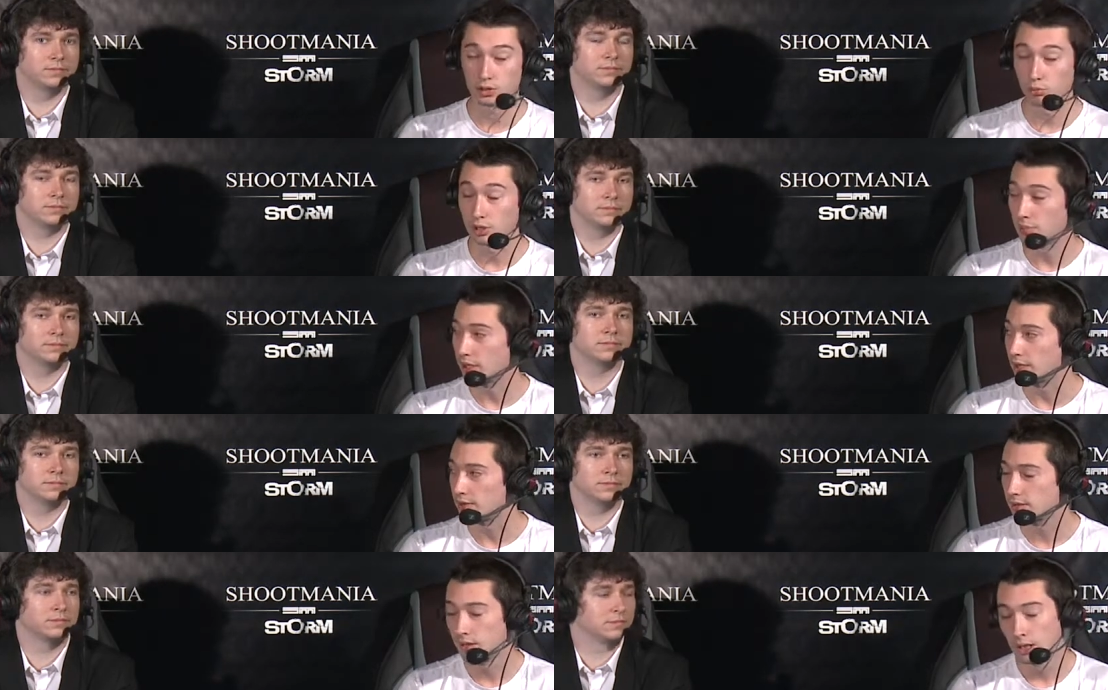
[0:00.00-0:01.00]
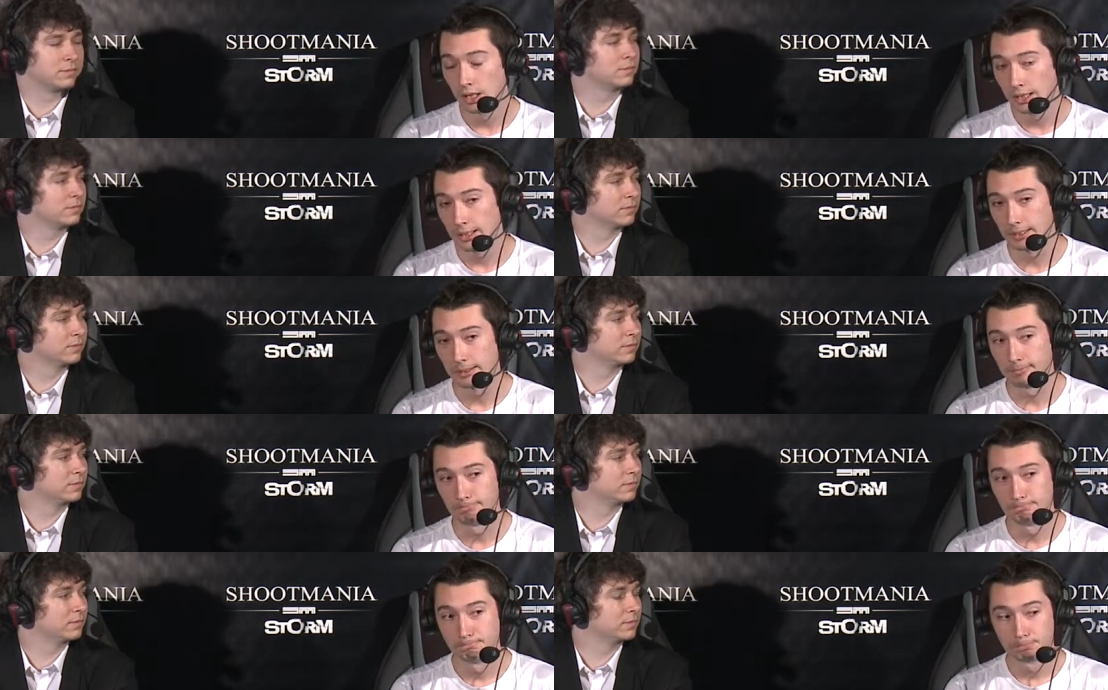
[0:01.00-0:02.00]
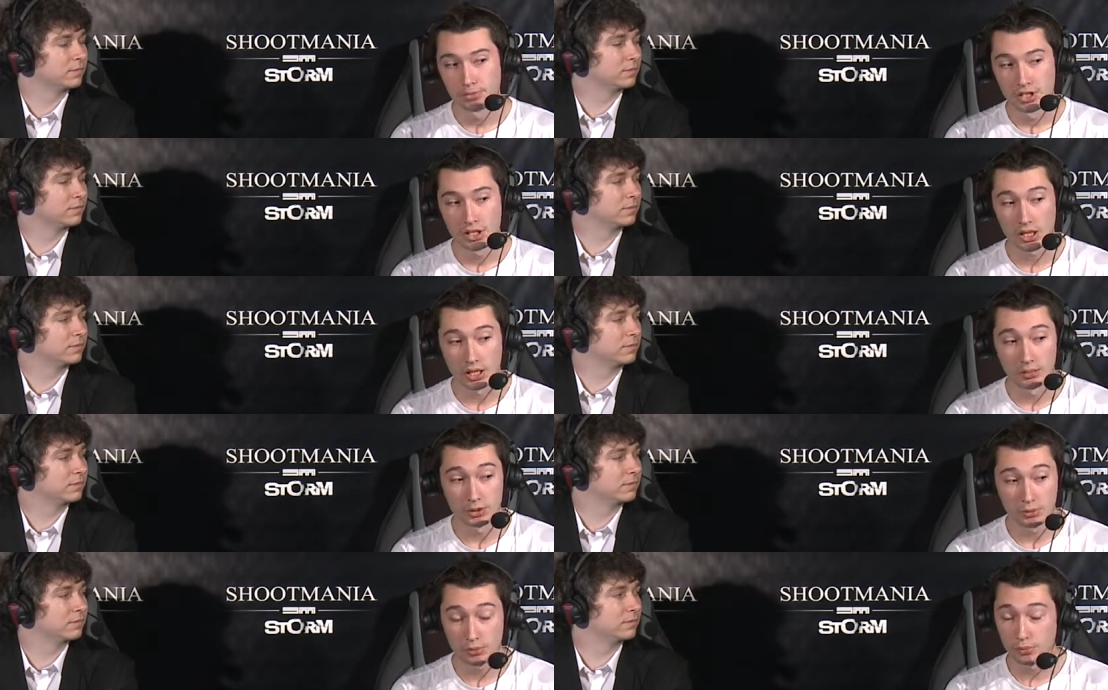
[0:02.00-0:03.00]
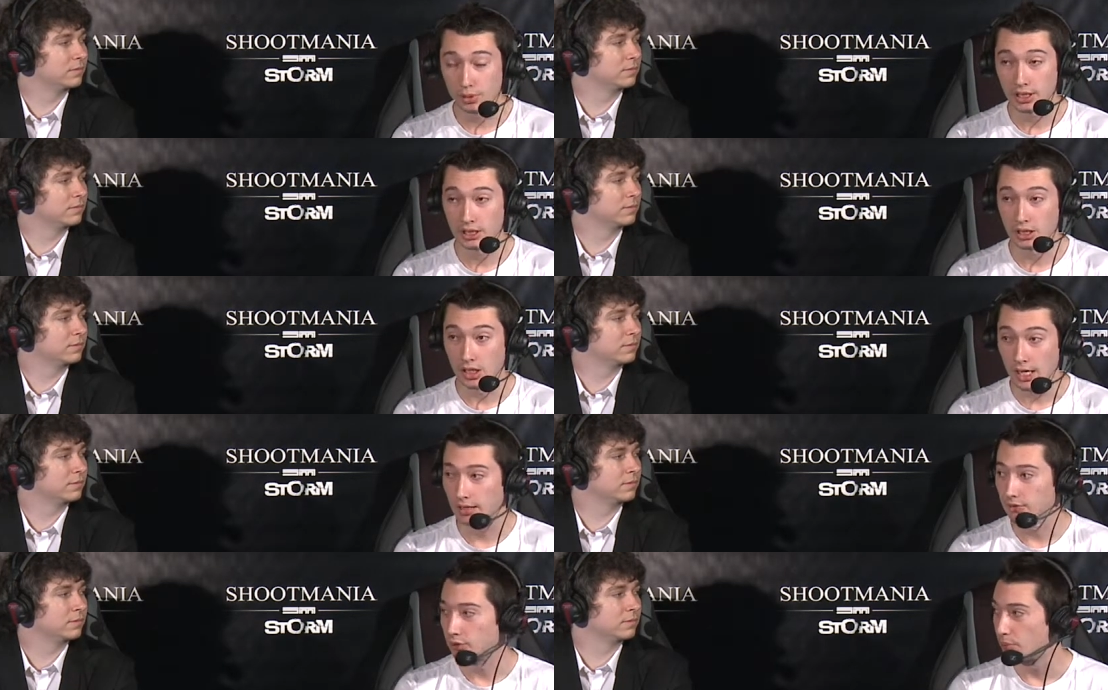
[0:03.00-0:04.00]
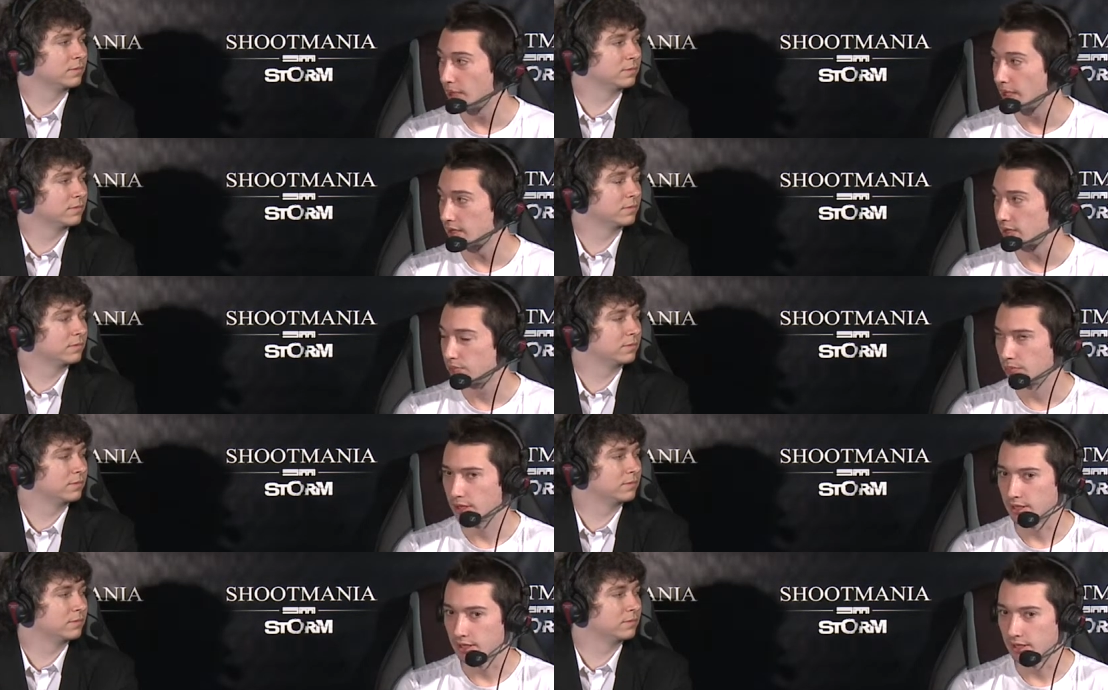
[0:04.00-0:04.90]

Speaker 1: to read players. Um, yeah, and I mean we've been playing a lot for the past I think